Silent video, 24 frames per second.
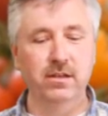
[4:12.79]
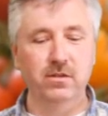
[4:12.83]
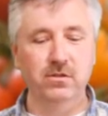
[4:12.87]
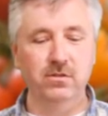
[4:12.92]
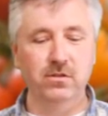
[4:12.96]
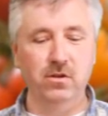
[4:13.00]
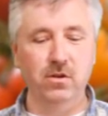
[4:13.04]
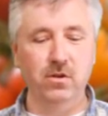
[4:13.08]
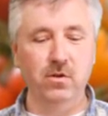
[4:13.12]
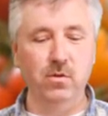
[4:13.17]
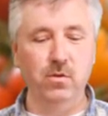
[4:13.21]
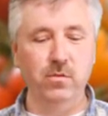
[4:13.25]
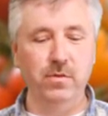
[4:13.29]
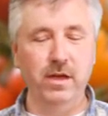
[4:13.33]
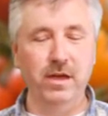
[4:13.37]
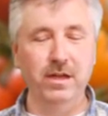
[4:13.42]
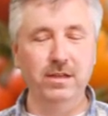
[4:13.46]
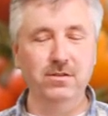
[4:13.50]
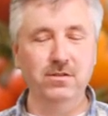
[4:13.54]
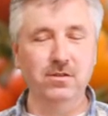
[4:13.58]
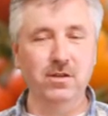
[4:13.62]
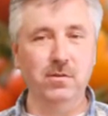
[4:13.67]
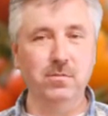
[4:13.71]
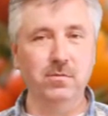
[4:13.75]
So
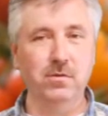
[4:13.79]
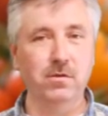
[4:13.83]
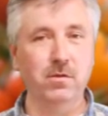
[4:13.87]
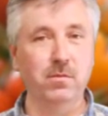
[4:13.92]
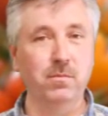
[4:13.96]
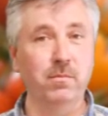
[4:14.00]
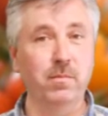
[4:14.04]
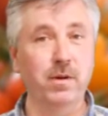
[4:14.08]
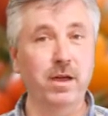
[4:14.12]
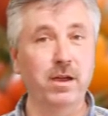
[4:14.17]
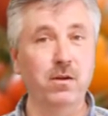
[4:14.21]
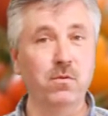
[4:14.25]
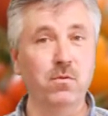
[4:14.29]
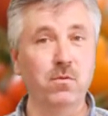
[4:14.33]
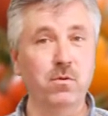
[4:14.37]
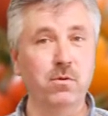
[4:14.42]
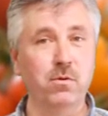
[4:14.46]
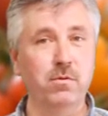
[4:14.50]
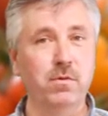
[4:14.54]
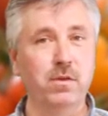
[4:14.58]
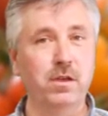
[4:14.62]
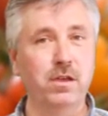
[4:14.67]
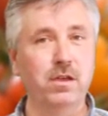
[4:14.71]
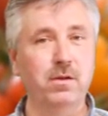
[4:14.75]
that's something you may
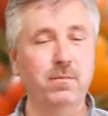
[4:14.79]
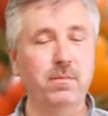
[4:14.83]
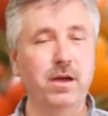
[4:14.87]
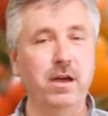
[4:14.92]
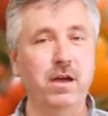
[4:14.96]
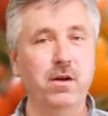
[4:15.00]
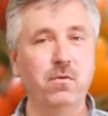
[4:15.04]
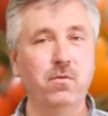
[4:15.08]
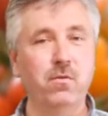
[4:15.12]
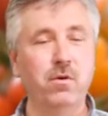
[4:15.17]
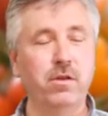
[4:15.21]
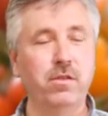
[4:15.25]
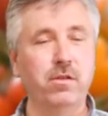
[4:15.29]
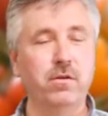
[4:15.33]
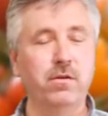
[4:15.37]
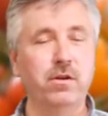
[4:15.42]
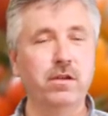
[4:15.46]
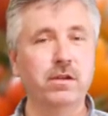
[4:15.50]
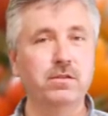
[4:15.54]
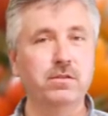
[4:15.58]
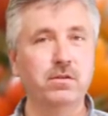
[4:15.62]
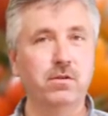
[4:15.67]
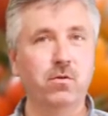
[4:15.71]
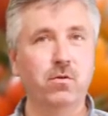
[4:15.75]
want to think about, whether
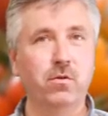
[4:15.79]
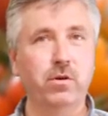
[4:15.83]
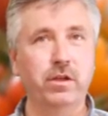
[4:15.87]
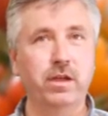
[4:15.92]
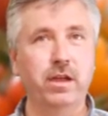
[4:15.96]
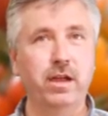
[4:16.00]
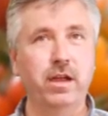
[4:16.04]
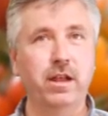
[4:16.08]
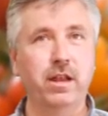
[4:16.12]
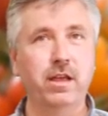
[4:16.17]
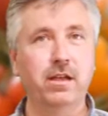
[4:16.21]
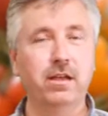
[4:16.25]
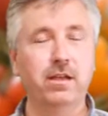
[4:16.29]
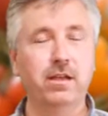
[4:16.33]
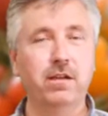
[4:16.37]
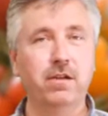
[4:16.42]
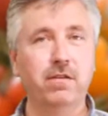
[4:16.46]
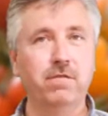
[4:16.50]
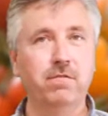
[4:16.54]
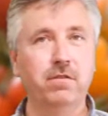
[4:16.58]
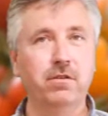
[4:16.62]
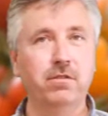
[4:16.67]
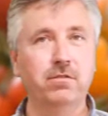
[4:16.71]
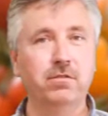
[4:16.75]
it's an organic
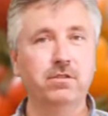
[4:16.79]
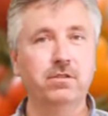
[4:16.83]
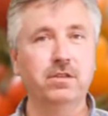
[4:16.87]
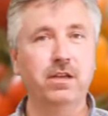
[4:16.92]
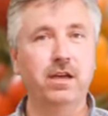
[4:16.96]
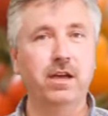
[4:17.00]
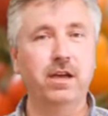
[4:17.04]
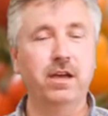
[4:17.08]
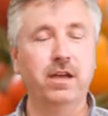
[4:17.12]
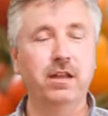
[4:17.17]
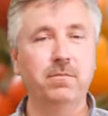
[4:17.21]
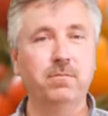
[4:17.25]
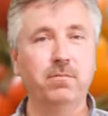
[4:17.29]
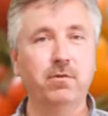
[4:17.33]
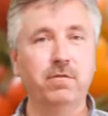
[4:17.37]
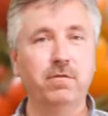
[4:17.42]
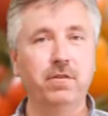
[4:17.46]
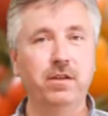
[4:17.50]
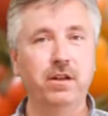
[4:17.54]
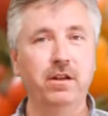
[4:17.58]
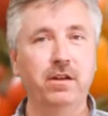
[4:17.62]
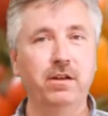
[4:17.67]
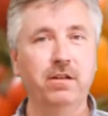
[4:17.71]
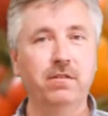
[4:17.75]
fungicide
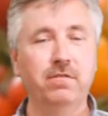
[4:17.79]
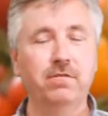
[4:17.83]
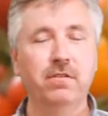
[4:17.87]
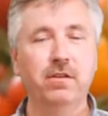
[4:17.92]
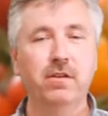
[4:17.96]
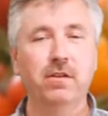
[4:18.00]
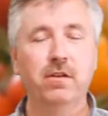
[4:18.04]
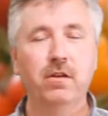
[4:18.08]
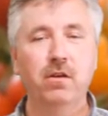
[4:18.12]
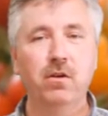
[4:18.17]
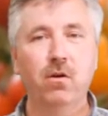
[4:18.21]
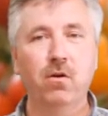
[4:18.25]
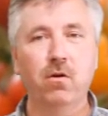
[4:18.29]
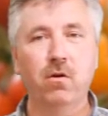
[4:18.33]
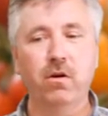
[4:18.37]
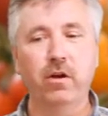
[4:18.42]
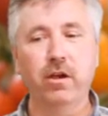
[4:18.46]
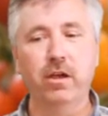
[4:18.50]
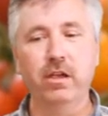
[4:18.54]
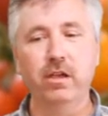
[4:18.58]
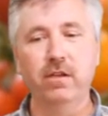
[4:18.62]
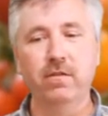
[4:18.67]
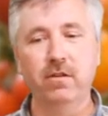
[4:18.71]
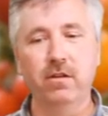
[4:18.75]
preventative or
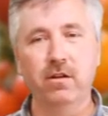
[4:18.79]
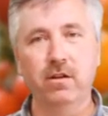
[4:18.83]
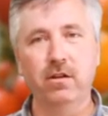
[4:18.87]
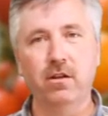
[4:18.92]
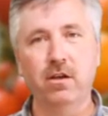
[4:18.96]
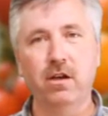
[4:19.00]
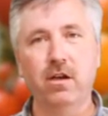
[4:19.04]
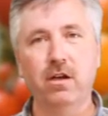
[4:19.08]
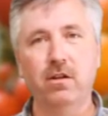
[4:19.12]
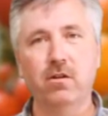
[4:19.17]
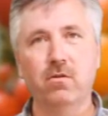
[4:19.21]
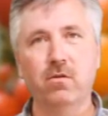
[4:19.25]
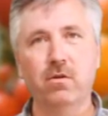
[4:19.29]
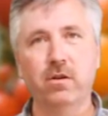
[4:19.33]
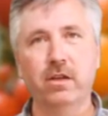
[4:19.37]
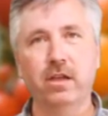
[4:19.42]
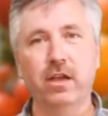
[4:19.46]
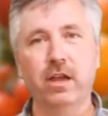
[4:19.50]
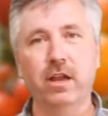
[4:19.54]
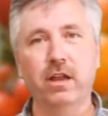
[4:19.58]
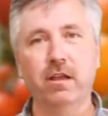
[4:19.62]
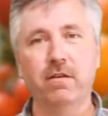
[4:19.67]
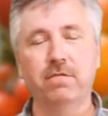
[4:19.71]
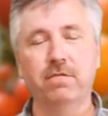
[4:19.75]
even a
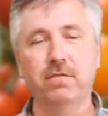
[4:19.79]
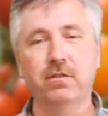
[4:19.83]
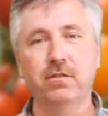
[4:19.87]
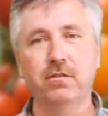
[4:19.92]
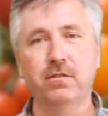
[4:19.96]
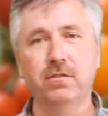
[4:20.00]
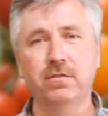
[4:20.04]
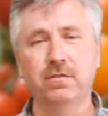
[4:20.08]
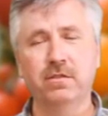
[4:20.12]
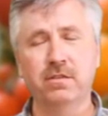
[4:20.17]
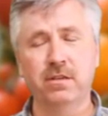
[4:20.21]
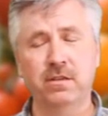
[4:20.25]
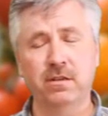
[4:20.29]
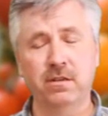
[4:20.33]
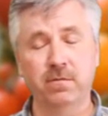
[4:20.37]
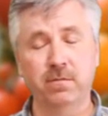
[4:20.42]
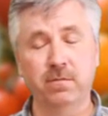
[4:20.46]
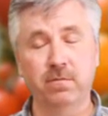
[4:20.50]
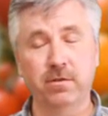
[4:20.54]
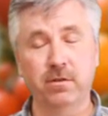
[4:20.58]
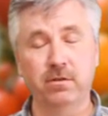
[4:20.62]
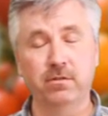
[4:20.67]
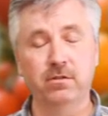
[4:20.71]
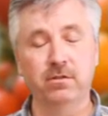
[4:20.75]
non-organic
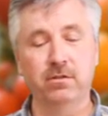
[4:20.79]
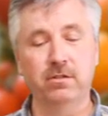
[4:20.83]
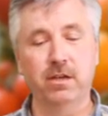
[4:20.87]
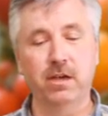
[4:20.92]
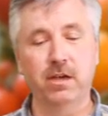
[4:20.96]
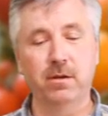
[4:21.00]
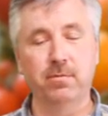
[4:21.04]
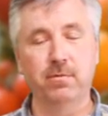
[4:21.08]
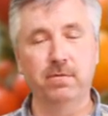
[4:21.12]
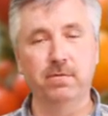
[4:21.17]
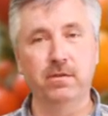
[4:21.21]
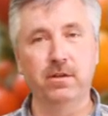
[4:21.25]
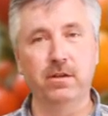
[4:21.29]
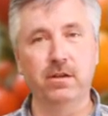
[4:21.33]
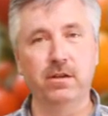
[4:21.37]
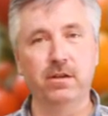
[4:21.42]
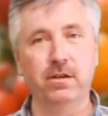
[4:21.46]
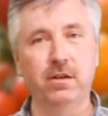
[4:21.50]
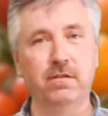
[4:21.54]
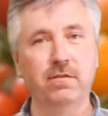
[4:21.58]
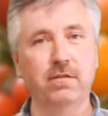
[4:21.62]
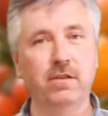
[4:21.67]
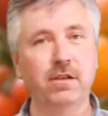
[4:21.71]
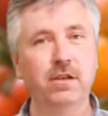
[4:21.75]
fungicide
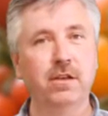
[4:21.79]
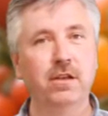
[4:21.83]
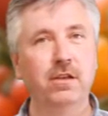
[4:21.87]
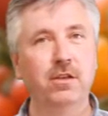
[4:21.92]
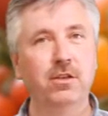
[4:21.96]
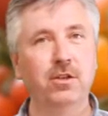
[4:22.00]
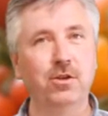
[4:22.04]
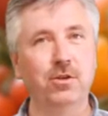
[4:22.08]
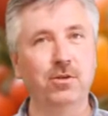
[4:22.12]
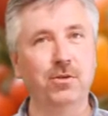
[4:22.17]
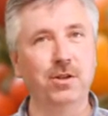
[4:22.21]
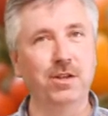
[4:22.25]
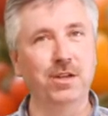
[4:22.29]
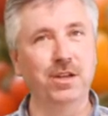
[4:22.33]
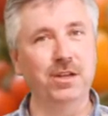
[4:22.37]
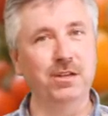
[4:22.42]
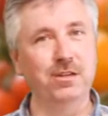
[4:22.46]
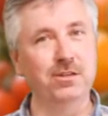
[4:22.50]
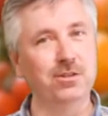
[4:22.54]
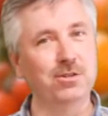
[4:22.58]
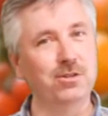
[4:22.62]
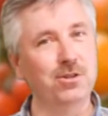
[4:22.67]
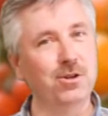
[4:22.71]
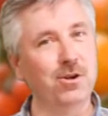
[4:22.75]
preventative. You
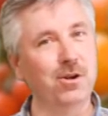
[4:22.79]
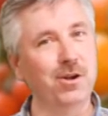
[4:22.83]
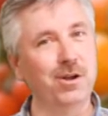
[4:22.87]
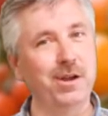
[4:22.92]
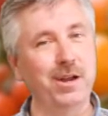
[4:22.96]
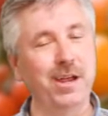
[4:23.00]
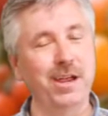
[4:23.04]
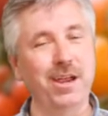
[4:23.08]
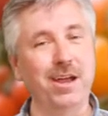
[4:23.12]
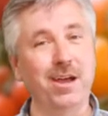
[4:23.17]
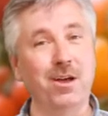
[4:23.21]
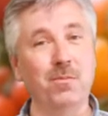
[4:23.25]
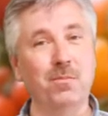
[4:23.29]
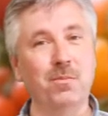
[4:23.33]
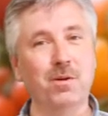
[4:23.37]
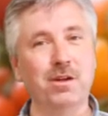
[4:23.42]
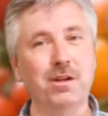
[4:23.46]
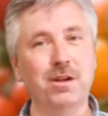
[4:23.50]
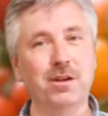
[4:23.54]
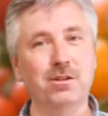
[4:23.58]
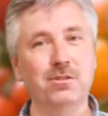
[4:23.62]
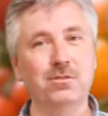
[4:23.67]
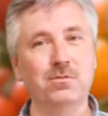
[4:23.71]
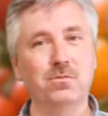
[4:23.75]
need to start now
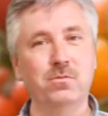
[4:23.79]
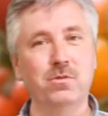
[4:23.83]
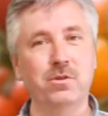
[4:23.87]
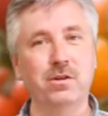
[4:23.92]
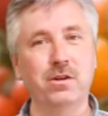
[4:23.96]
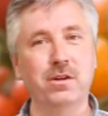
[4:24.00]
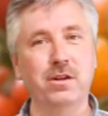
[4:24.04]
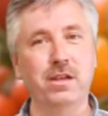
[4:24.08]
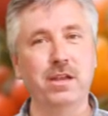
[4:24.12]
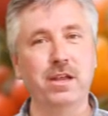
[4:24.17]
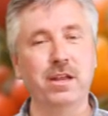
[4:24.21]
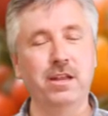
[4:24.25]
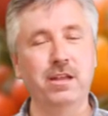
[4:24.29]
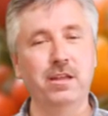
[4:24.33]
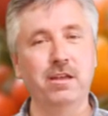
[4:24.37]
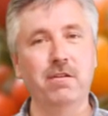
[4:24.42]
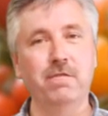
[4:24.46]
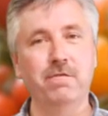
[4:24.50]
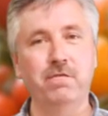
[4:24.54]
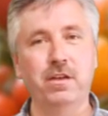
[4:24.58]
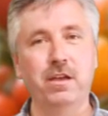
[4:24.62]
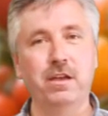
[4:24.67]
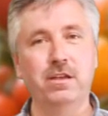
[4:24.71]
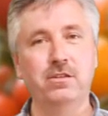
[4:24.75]
because we're getting
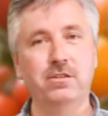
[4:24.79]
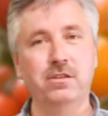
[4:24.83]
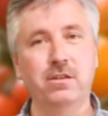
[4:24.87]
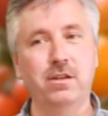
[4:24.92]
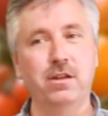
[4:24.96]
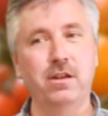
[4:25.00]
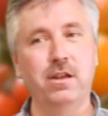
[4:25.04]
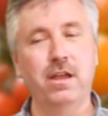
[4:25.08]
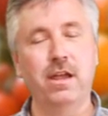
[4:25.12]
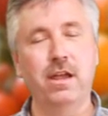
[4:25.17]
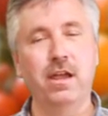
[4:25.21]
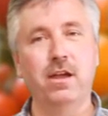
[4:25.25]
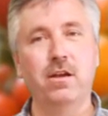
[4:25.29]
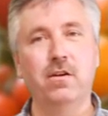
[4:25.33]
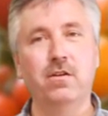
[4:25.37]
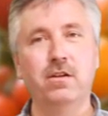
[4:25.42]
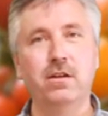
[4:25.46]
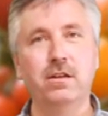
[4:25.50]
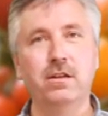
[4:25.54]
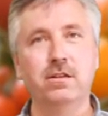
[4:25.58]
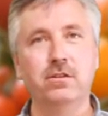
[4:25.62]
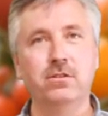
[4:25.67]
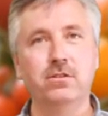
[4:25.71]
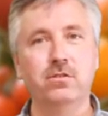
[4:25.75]
infection now
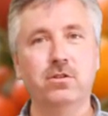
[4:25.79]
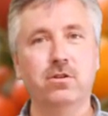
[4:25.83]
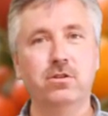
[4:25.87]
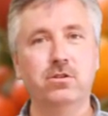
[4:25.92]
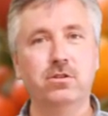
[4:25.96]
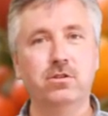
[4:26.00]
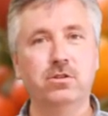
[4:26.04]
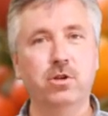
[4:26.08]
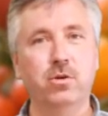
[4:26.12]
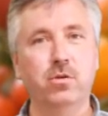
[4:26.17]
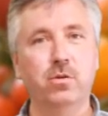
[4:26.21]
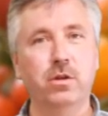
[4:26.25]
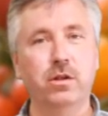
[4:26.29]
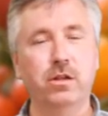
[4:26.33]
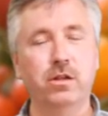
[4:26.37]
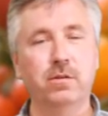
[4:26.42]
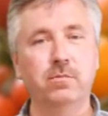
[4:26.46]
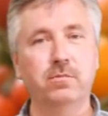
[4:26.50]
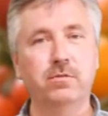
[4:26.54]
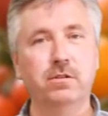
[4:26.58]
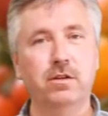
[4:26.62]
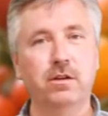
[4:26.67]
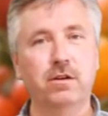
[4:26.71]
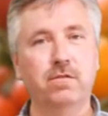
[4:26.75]
and it starts showing
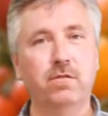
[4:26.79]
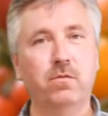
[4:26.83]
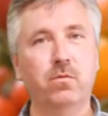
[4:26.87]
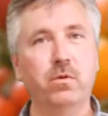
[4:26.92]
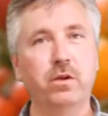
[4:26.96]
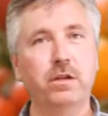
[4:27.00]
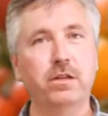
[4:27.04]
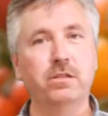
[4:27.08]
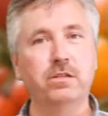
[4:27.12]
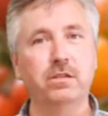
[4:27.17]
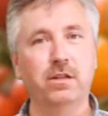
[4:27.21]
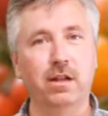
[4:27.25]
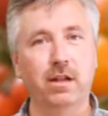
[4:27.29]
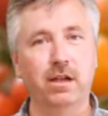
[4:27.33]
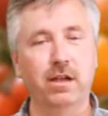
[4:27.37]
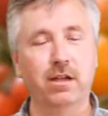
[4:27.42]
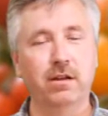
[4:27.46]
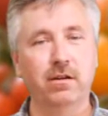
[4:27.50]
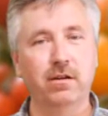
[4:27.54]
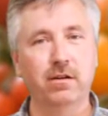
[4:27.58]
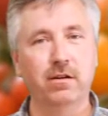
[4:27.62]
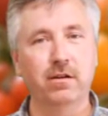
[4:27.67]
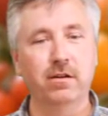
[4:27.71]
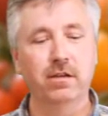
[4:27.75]
up several weeks
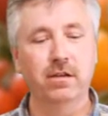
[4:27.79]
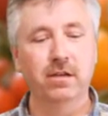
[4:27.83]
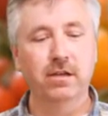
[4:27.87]
later.